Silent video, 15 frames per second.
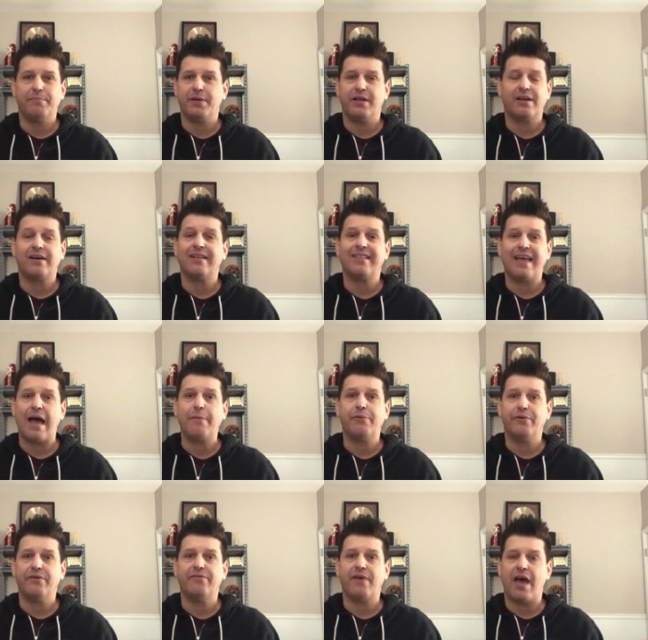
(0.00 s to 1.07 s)
been a
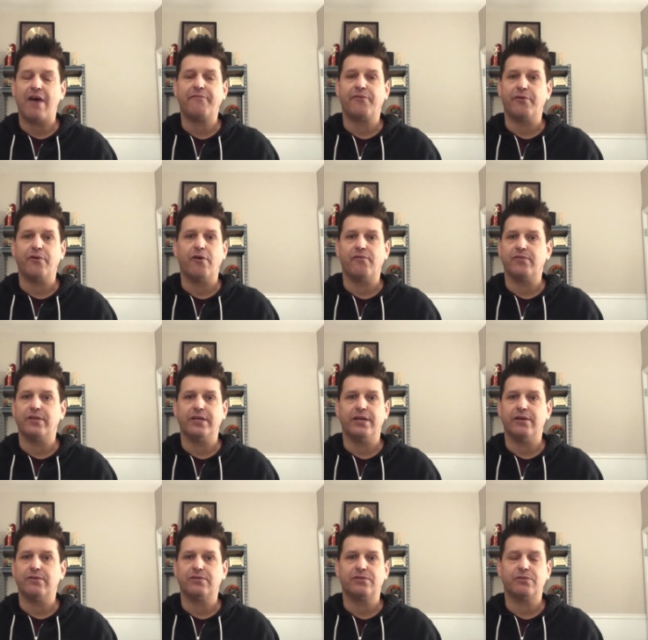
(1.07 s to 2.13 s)
collaborative effort over the years,